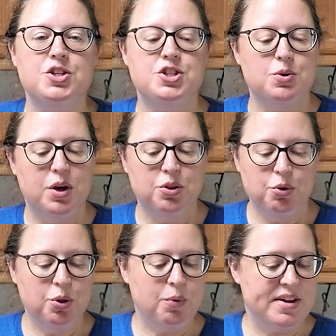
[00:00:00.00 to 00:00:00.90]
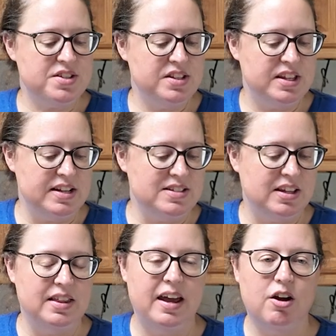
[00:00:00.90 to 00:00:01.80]
So I threw the rest of these
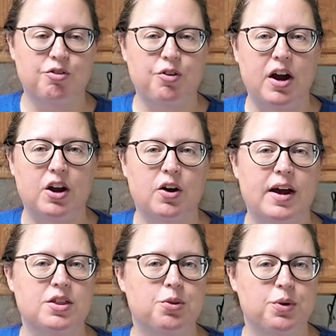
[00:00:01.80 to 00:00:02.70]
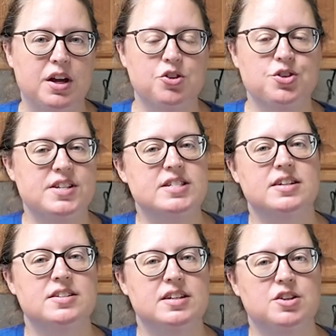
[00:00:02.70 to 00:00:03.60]
in the air fryer at
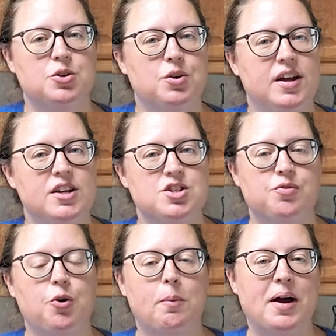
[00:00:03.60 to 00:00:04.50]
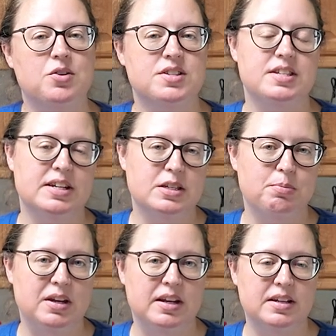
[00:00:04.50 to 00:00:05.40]
360 degrees for about six
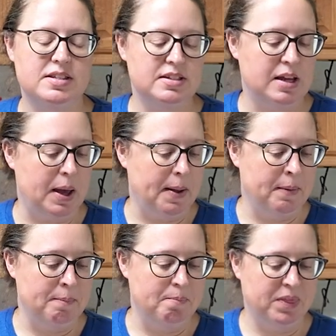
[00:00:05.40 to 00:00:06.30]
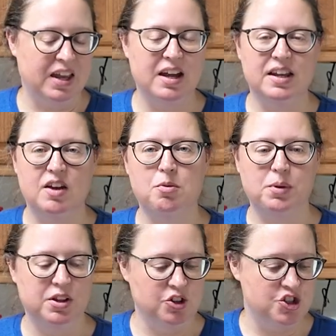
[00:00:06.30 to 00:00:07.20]
minutes. Um, kind of gave them
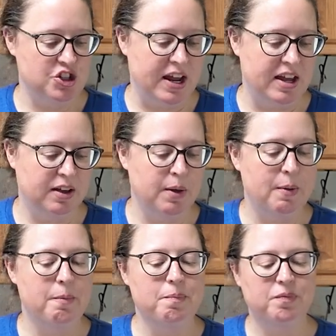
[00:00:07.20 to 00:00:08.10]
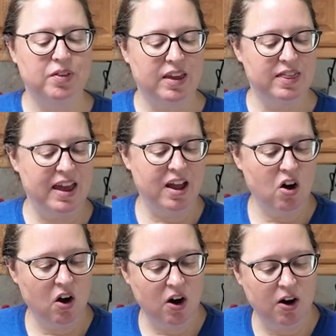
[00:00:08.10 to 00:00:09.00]
a little shake. They
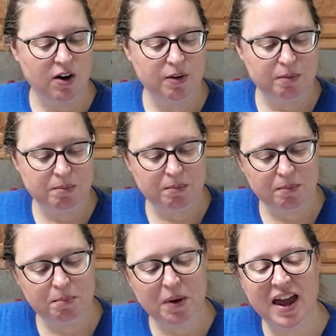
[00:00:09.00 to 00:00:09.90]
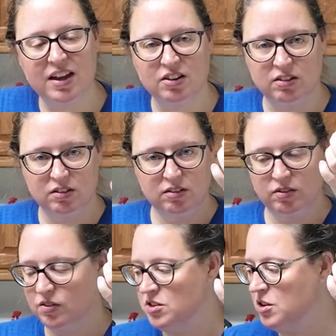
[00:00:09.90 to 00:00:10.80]
are pale.
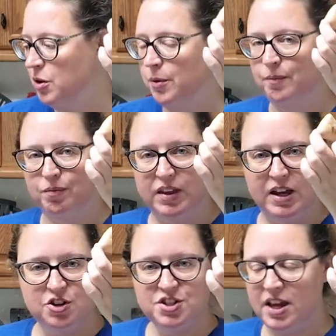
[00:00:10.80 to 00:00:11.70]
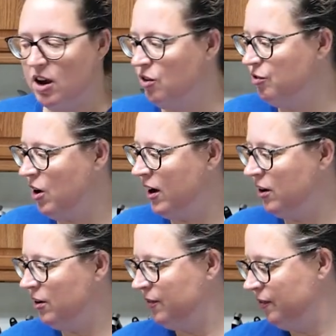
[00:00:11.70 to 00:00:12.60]
So here's the air
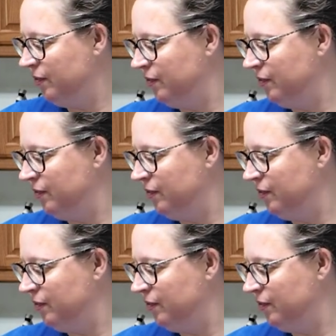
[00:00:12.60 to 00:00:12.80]
fryer.